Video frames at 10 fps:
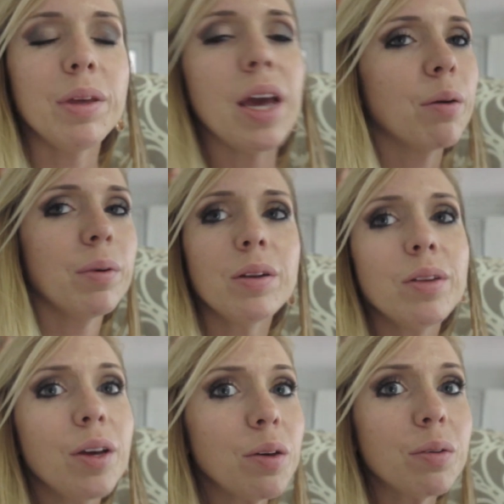yeah, we don't
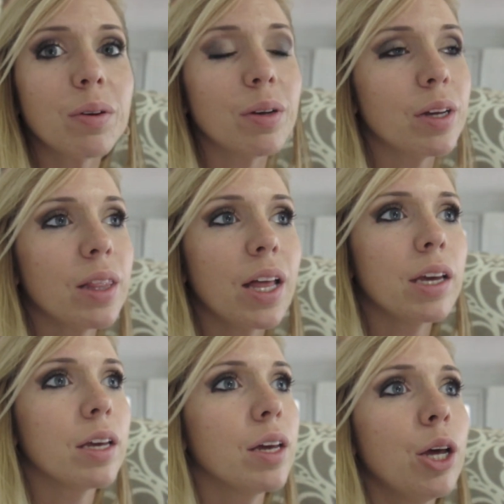know.
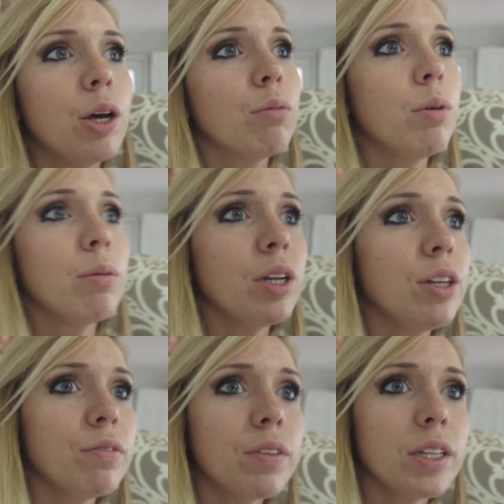Like, we want to
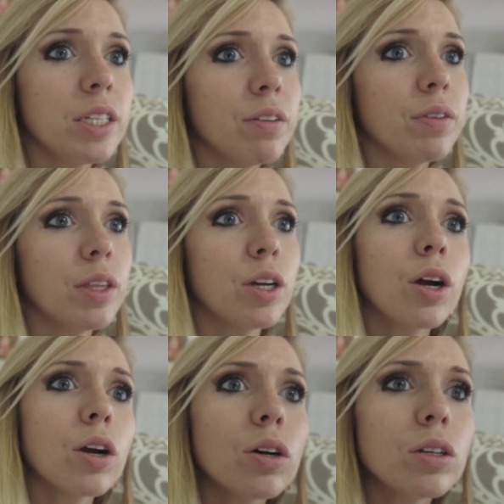do fun stuff with the
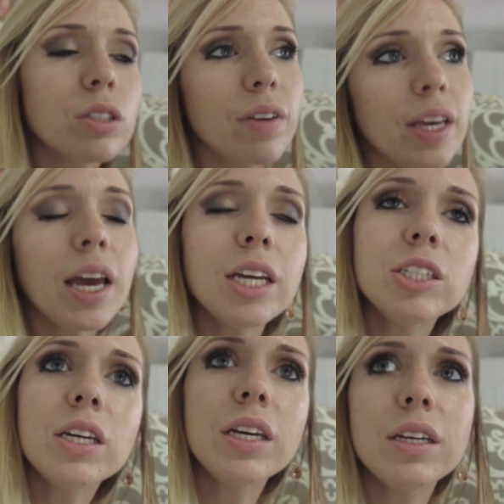girls,
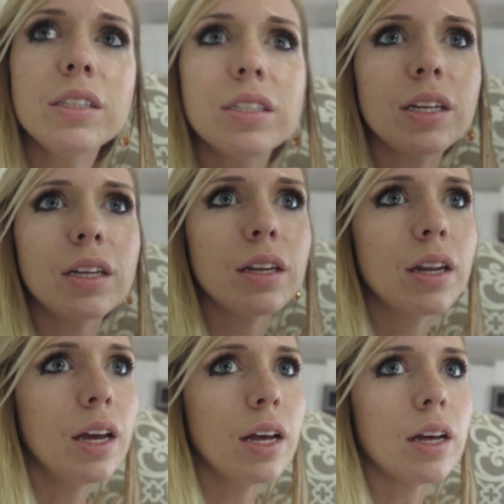vacations, and
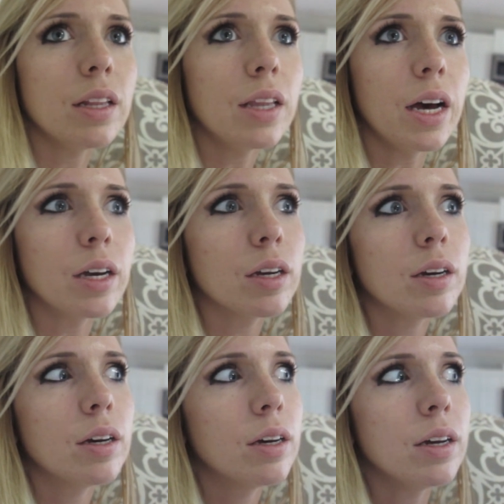like,
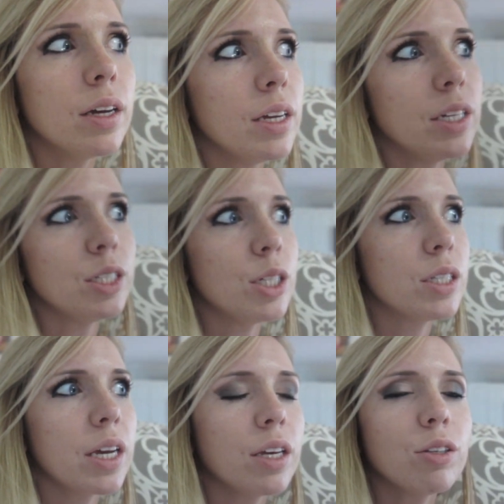it's
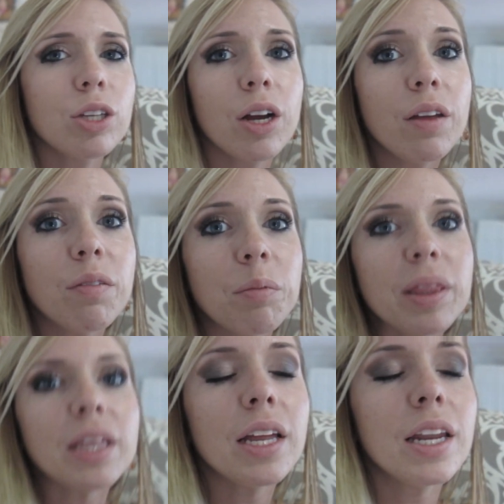just like you start over. But
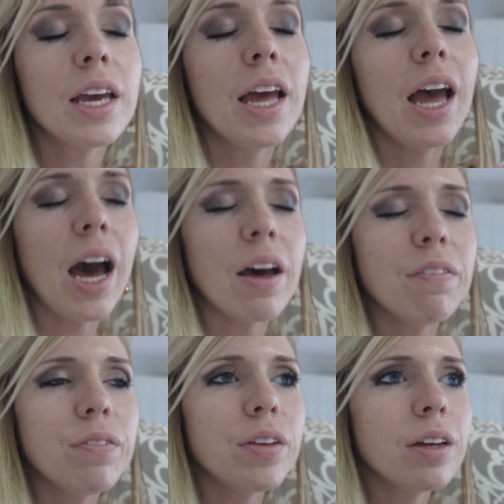then I
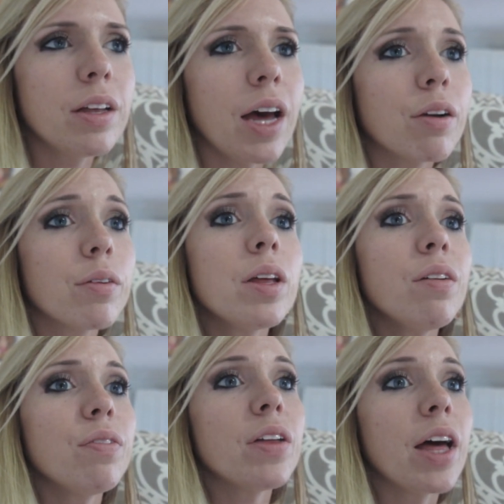feel, I really
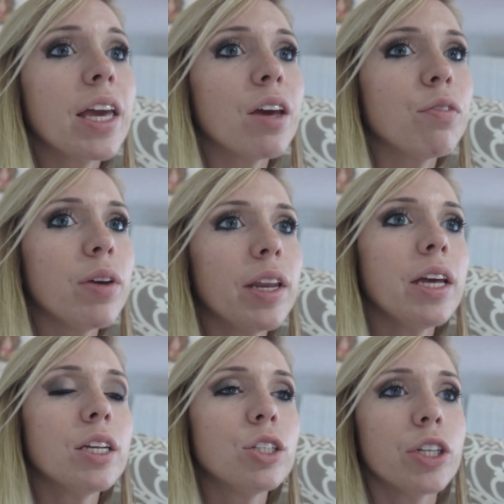feel like if we
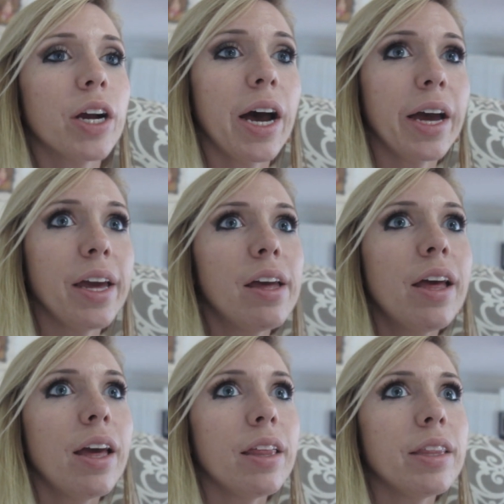didn't try,
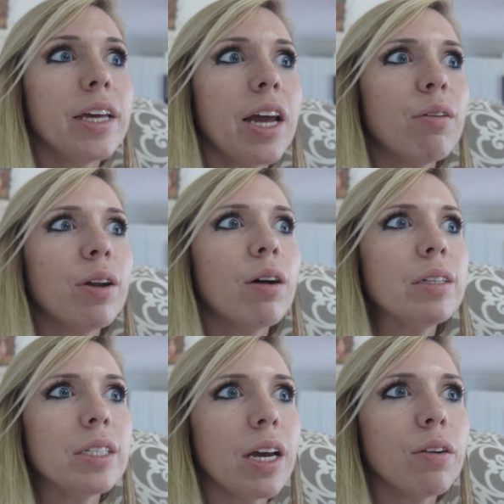then I would
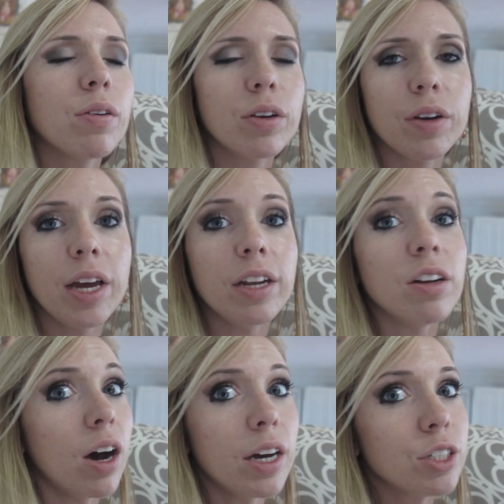always like regret
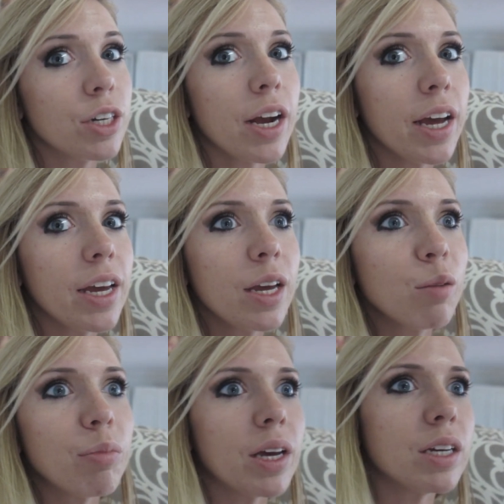not trying
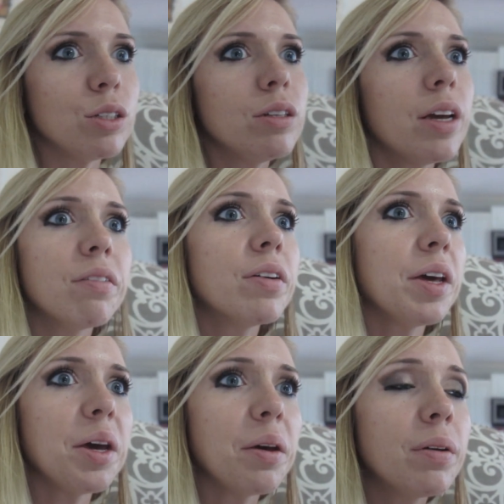because you never
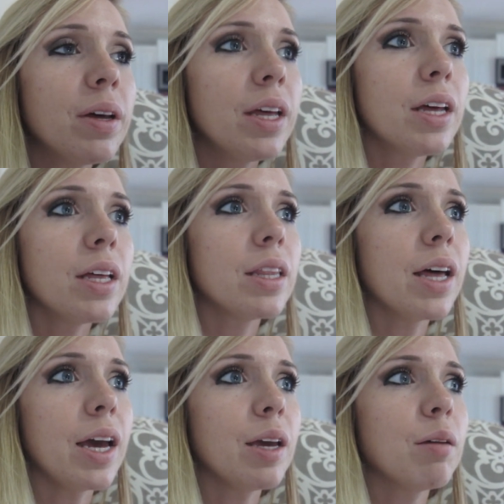know.
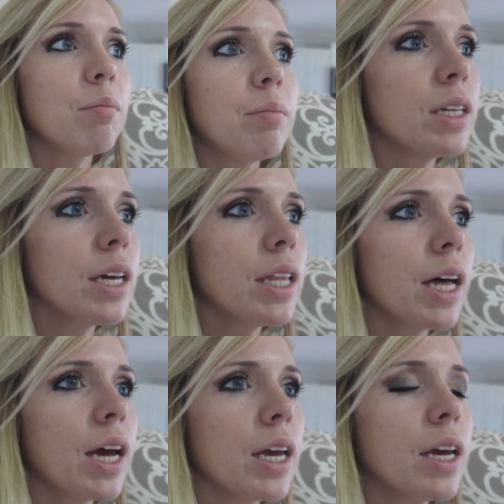Like, really,
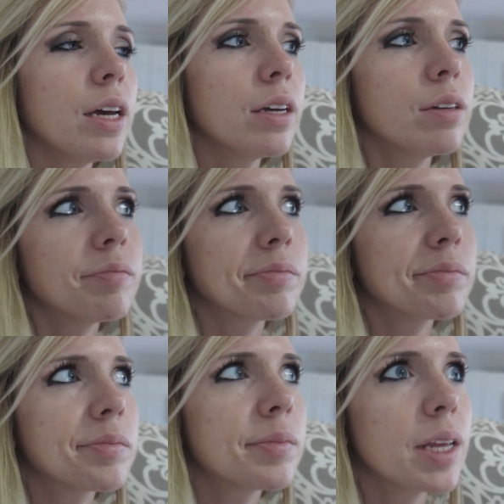like,
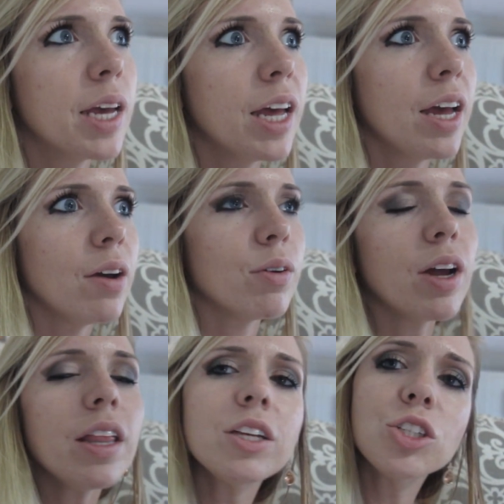we're
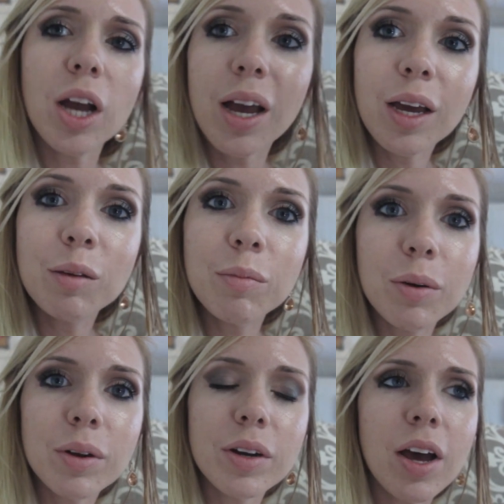not like trying, but
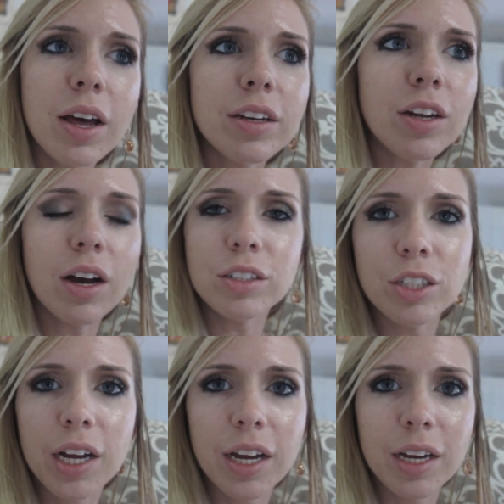we're not not
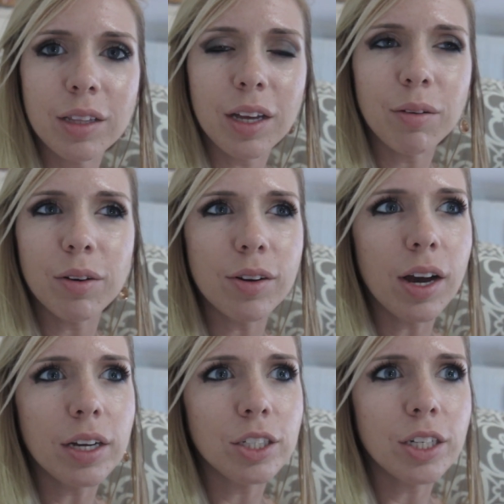trying. Like, we're
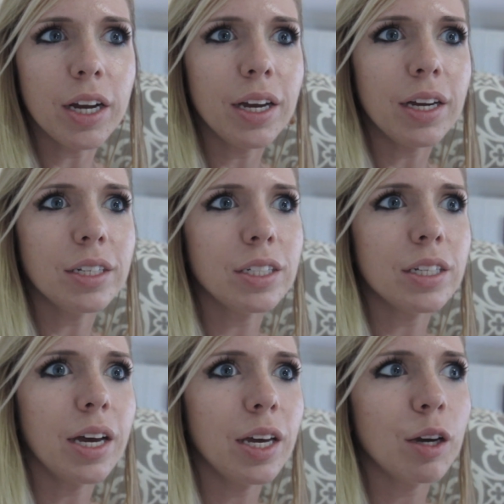not trying to
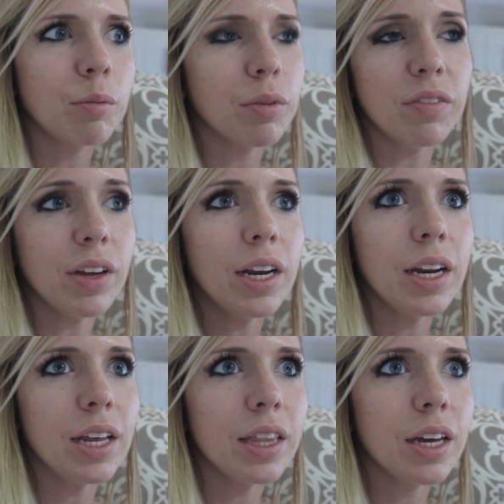like prevent
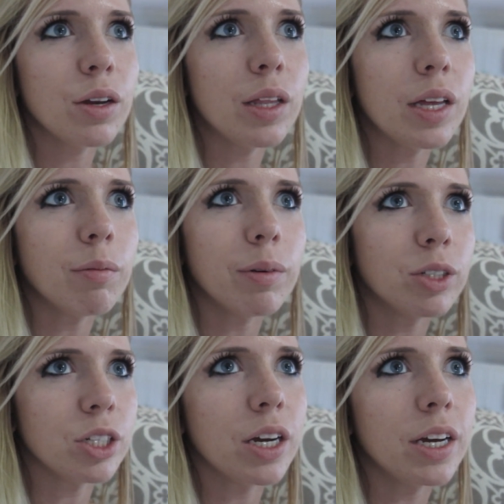anything really. I mean, we're
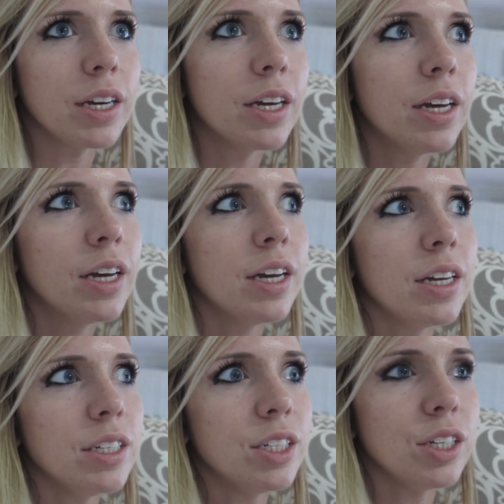trying
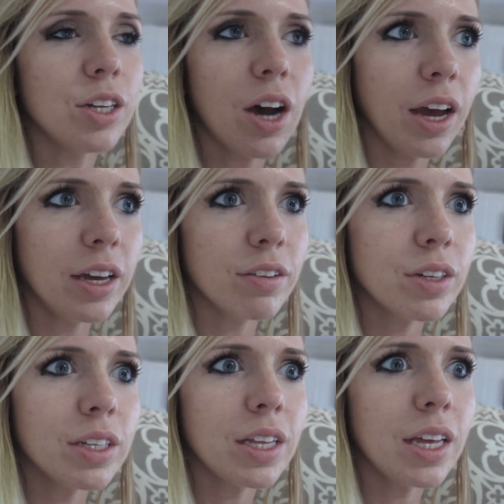to not
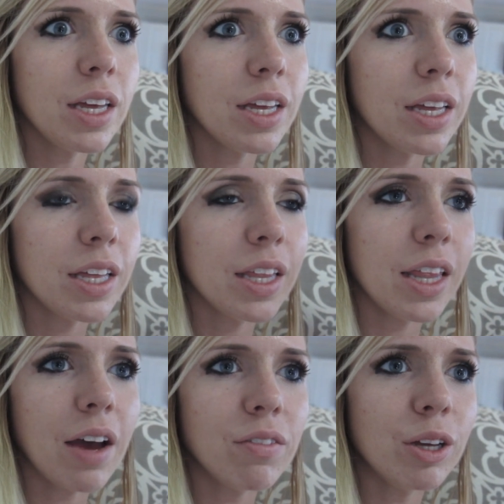really
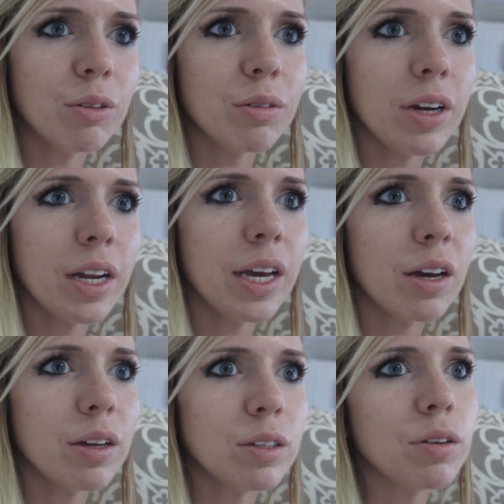have another one right
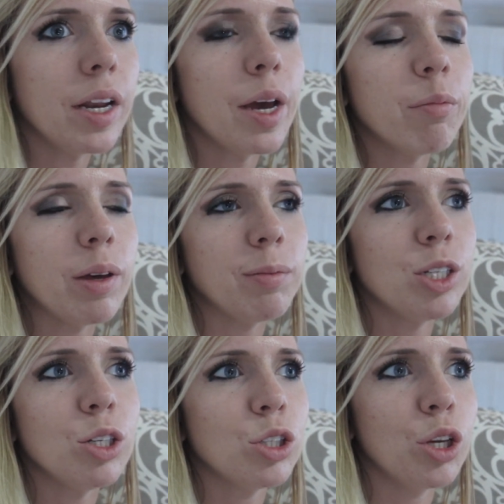now, and right now maybe
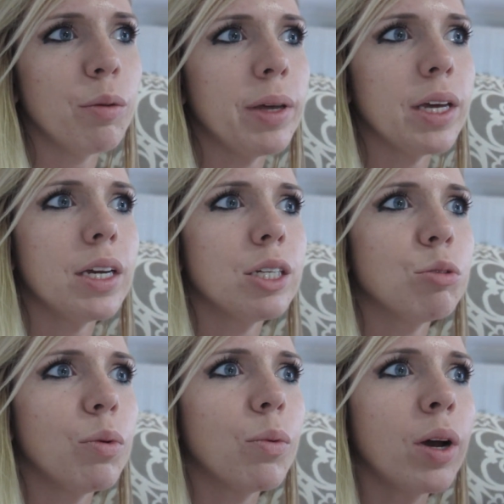too soon because
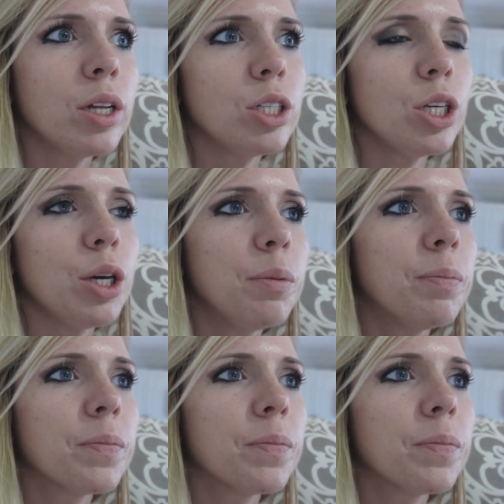we want to.